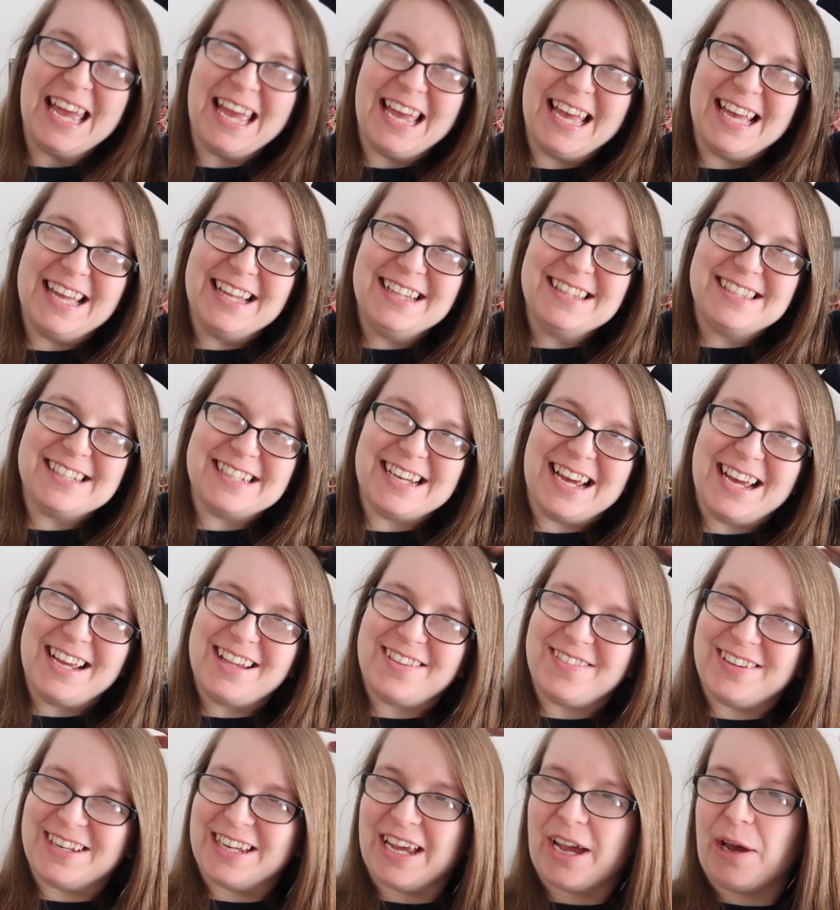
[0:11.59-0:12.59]
In today's
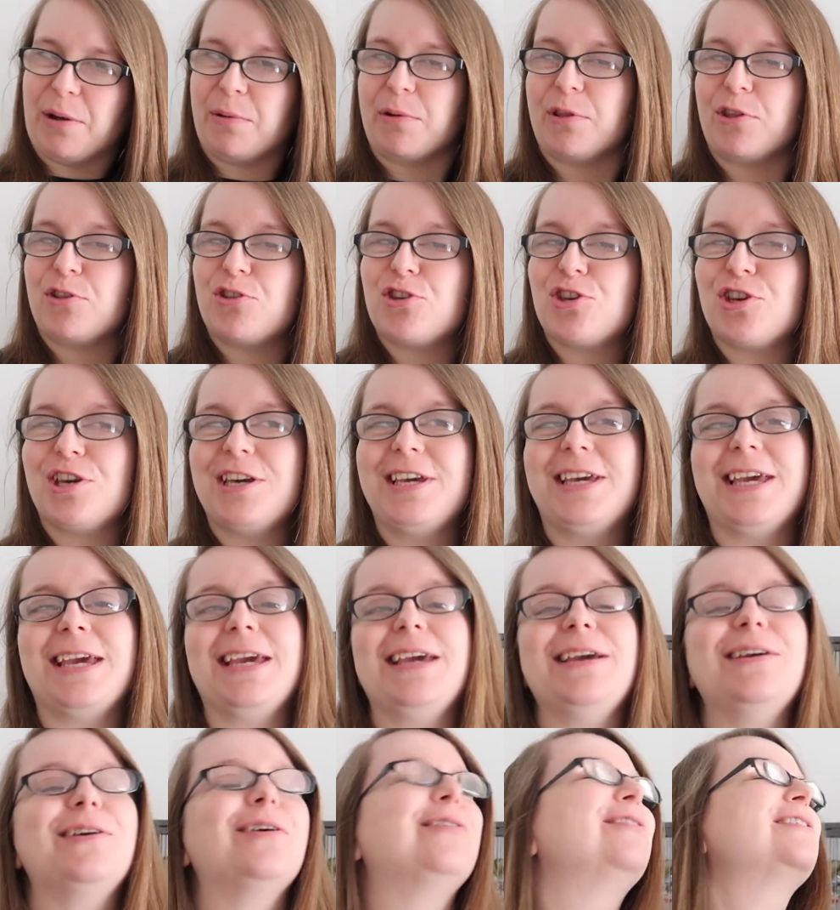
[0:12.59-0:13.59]
video, the
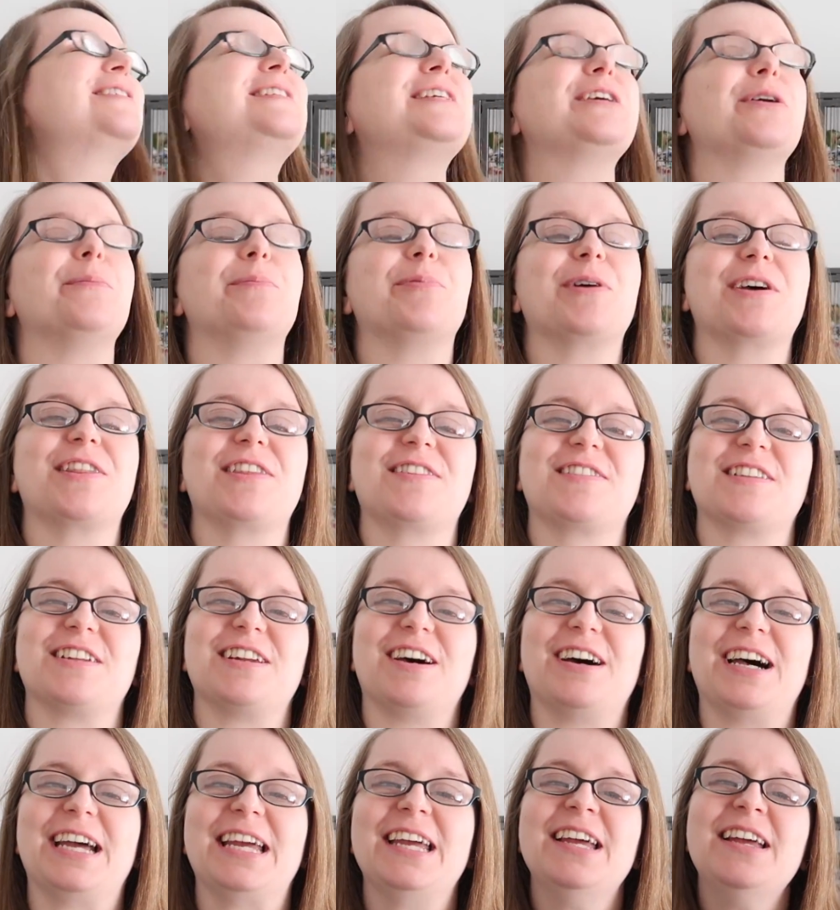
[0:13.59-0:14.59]
cheeky cockatiel brothers and
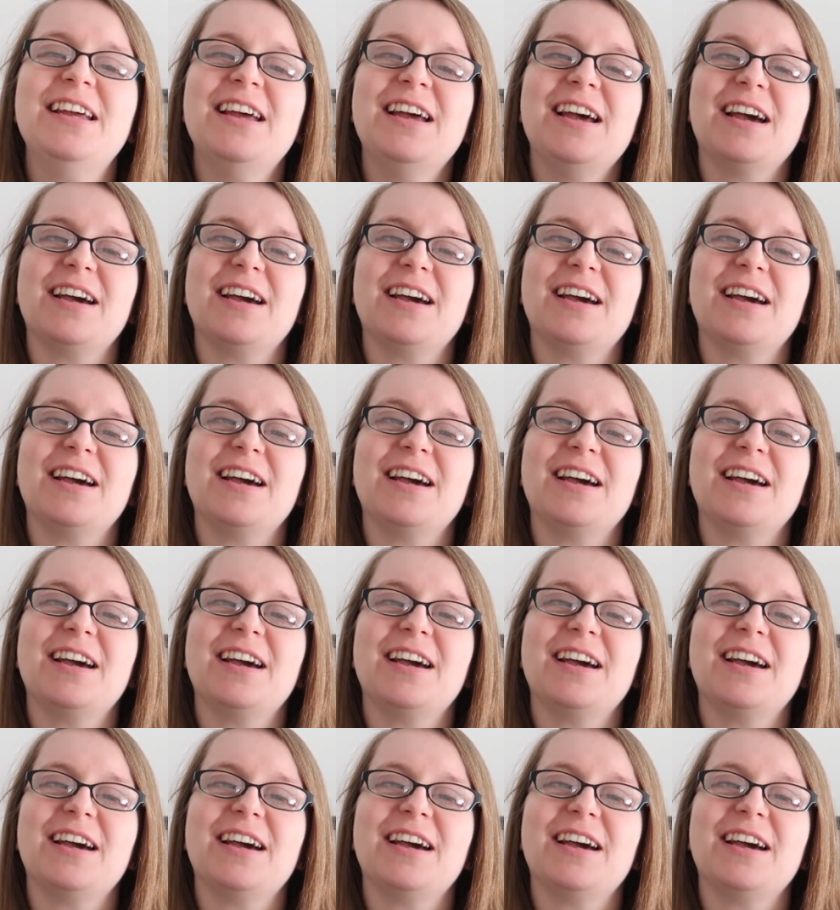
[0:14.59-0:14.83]
I